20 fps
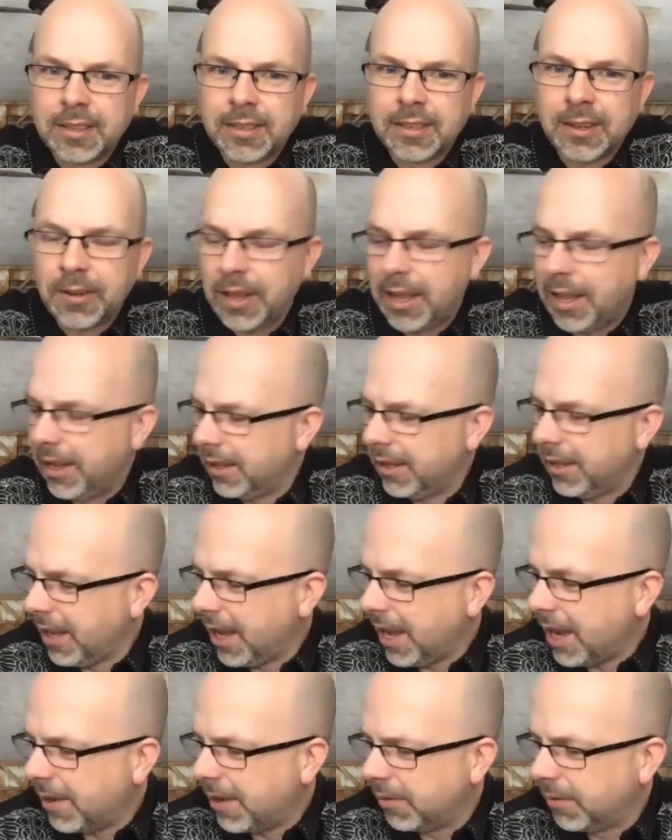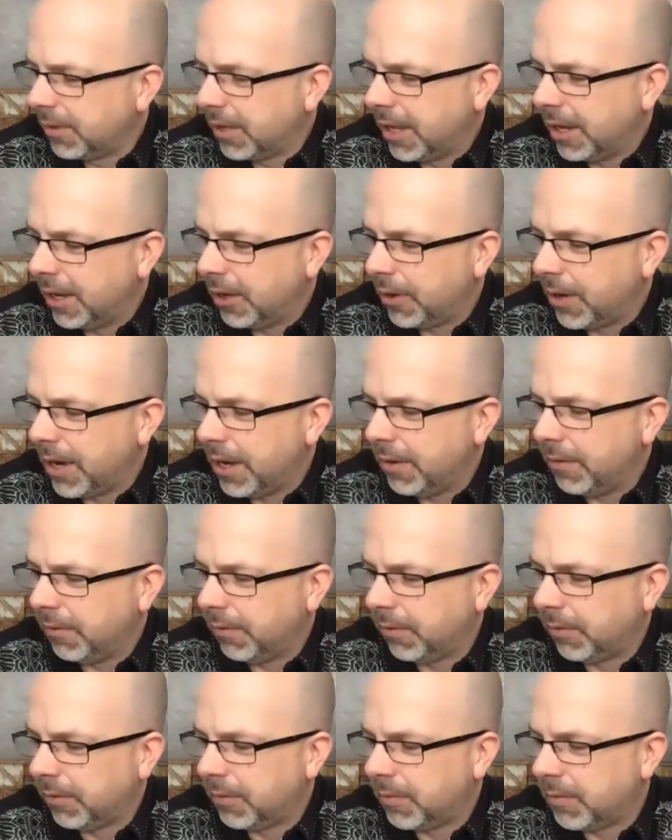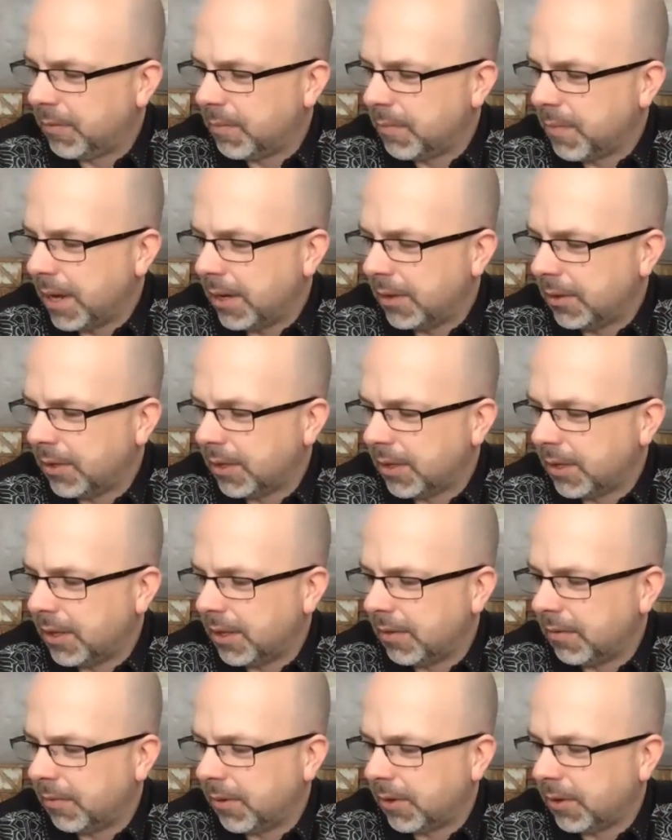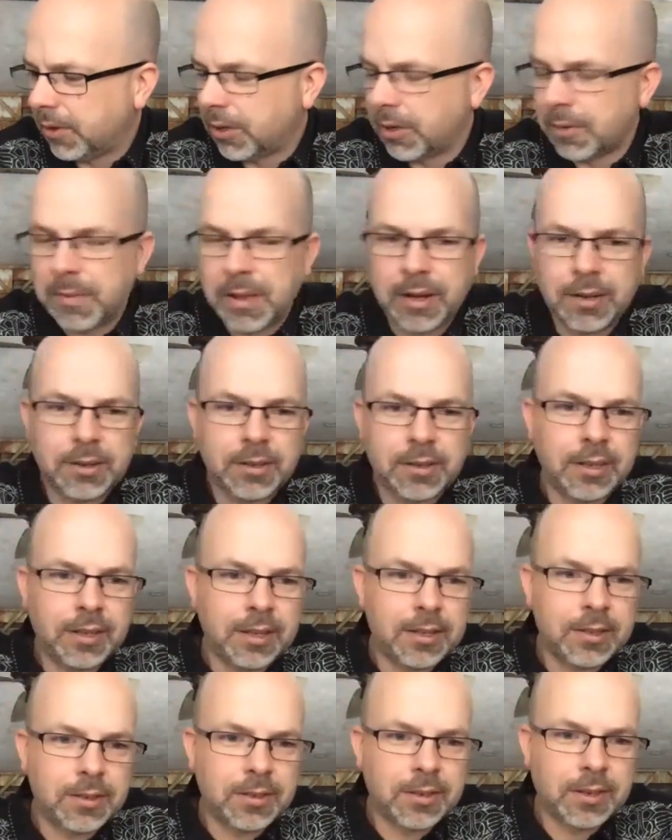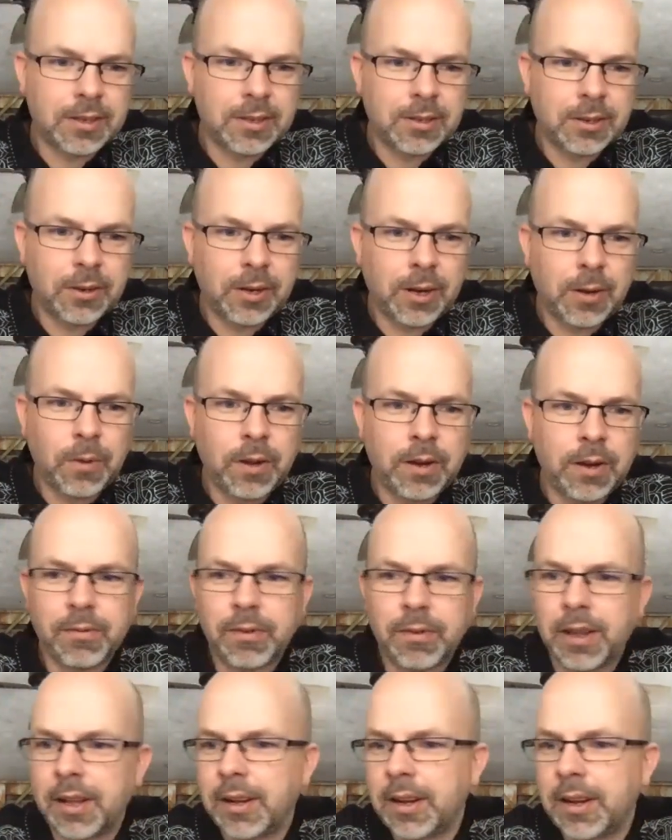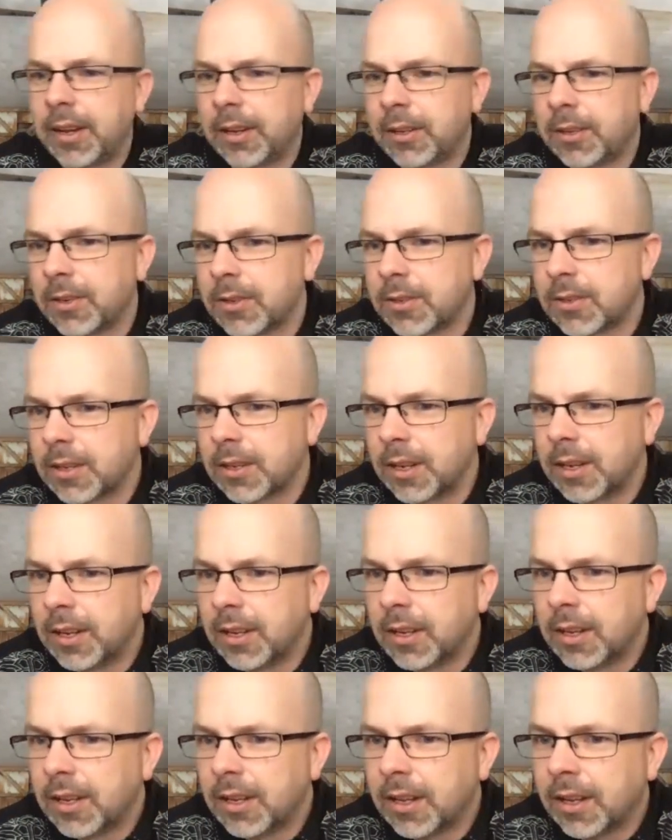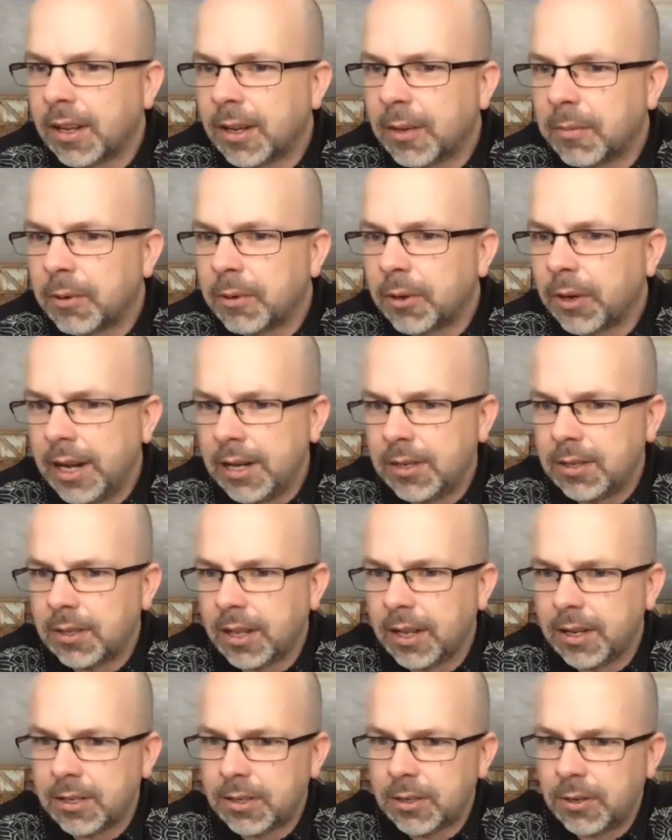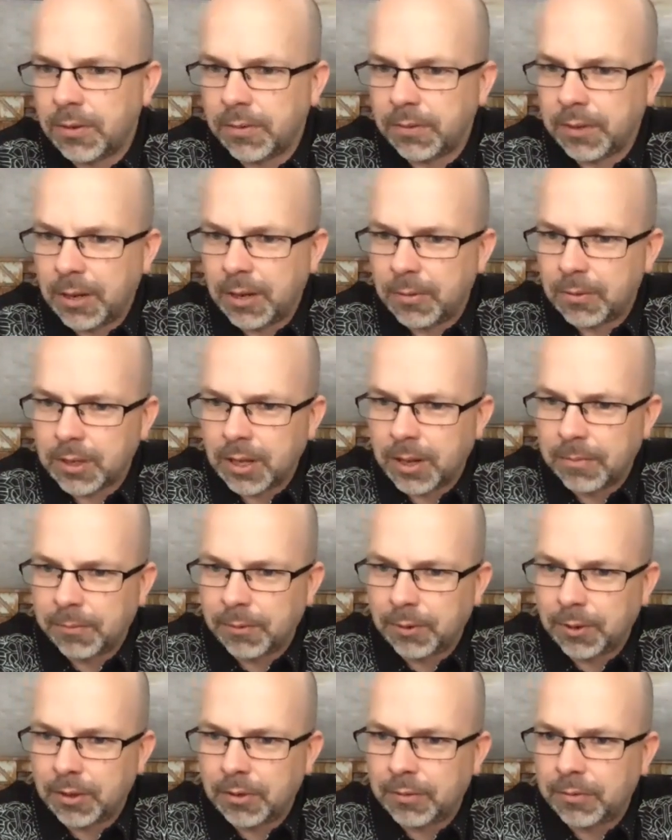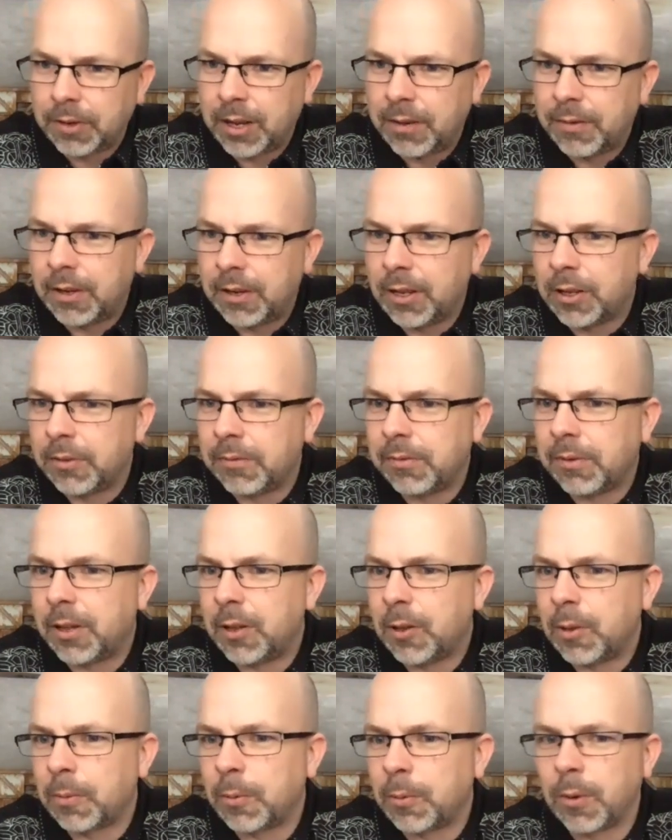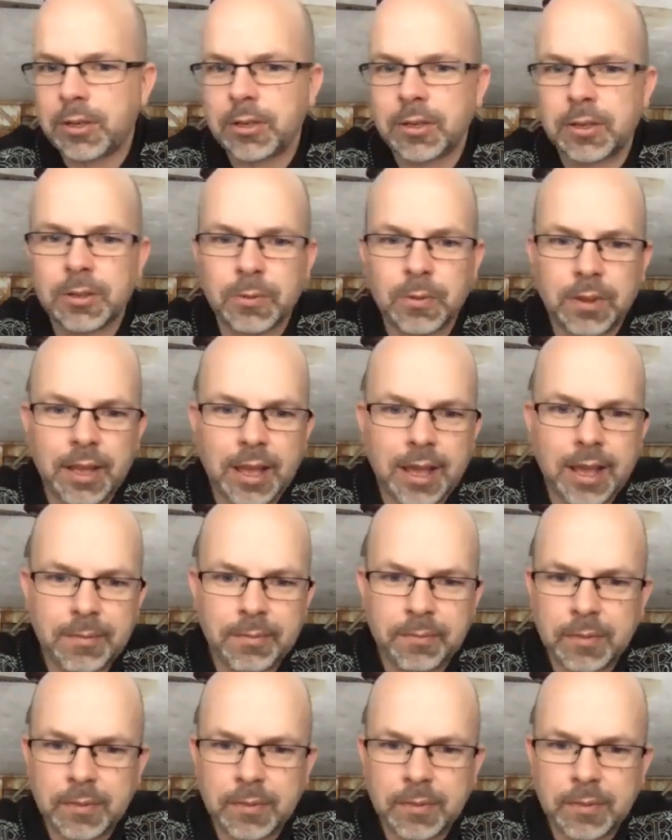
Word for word: Okay. Yeah. Integrative medicine and functional medicine. That's, that's a great way to find doctors. Um, Grace, let us know if that was helpful. If you have any other follow-up questions with that.